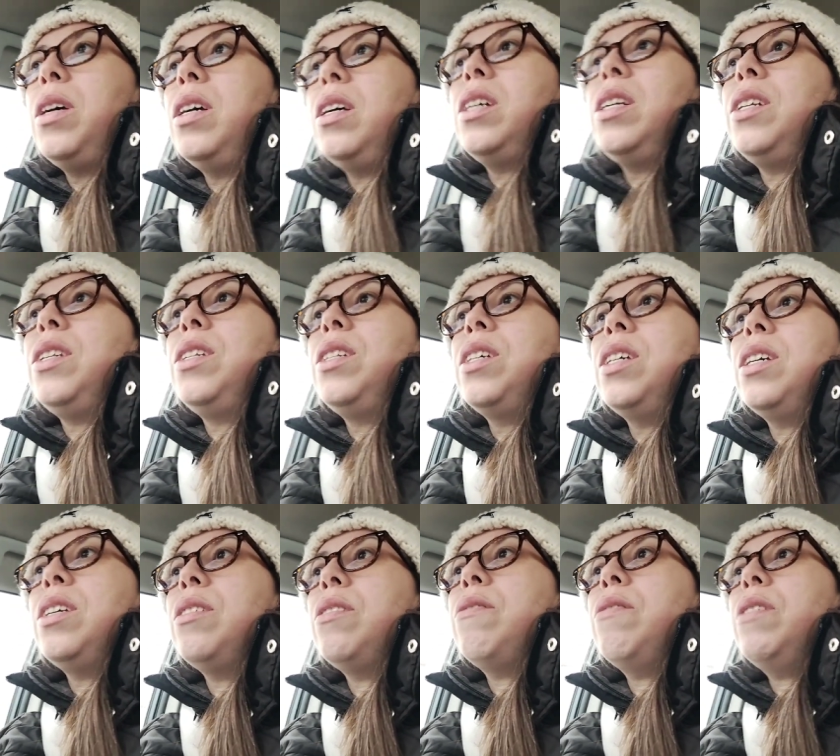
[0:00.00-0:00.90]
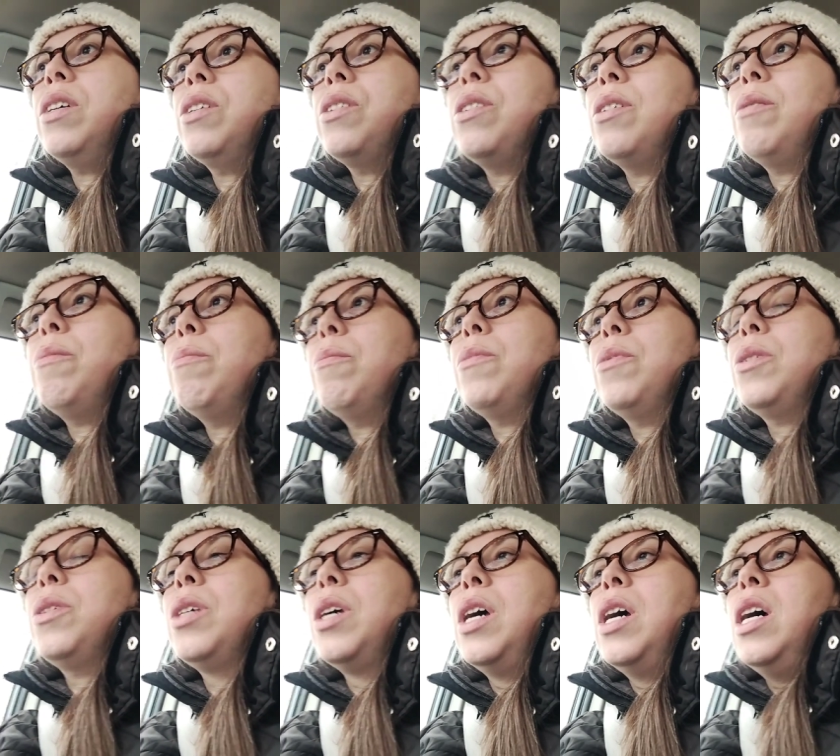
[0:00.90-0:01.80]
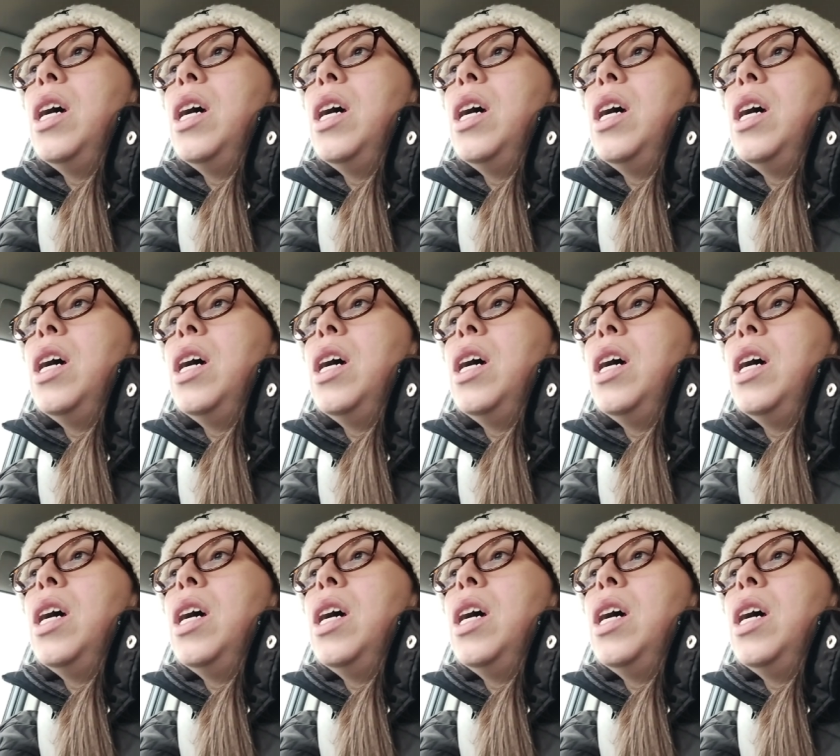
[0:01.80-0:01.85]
and his victims.